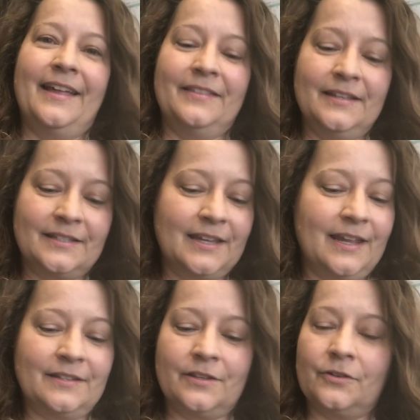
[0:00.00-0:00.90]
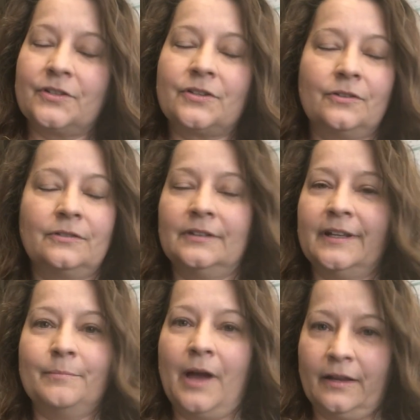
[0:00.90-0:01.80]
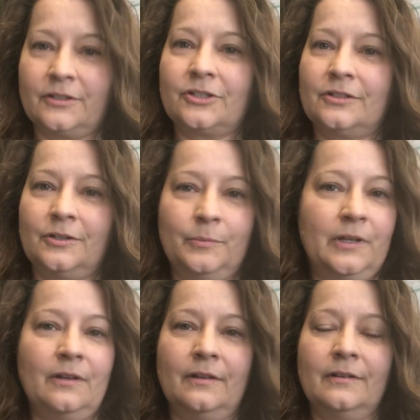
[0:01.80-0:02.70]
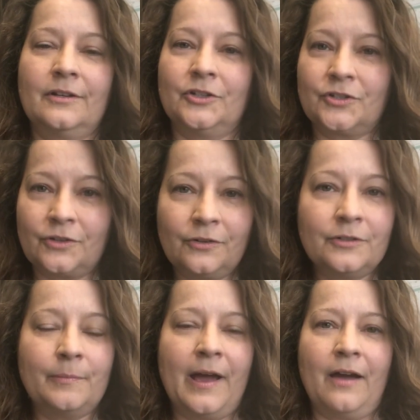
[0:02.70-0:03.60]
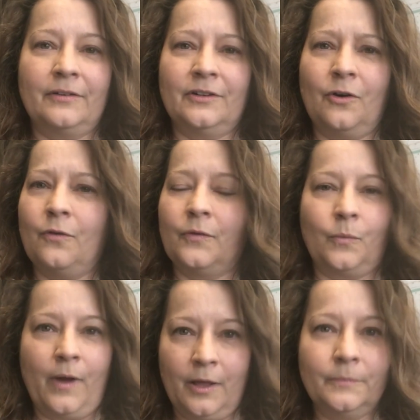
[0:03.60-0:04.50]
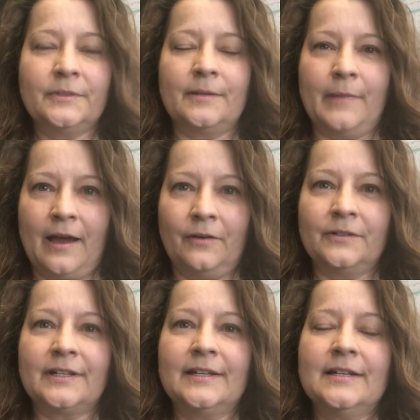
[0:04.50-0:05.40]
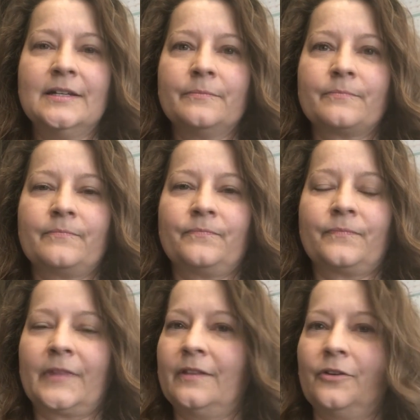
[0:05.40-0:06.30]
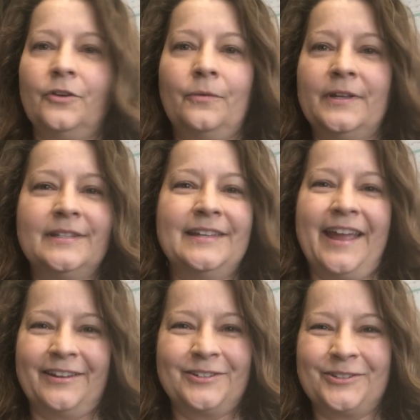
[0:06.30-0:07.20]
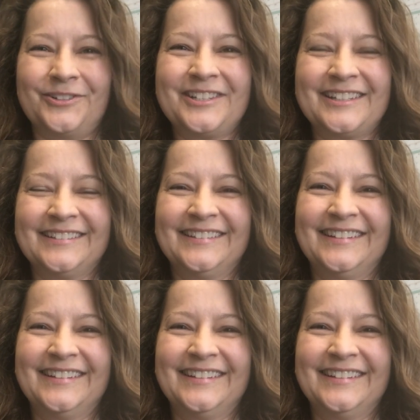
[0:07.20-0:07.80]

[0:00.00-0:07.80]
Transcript: And these days there's certainly much to be concerned about and overwhelmed about. There are no easy answers.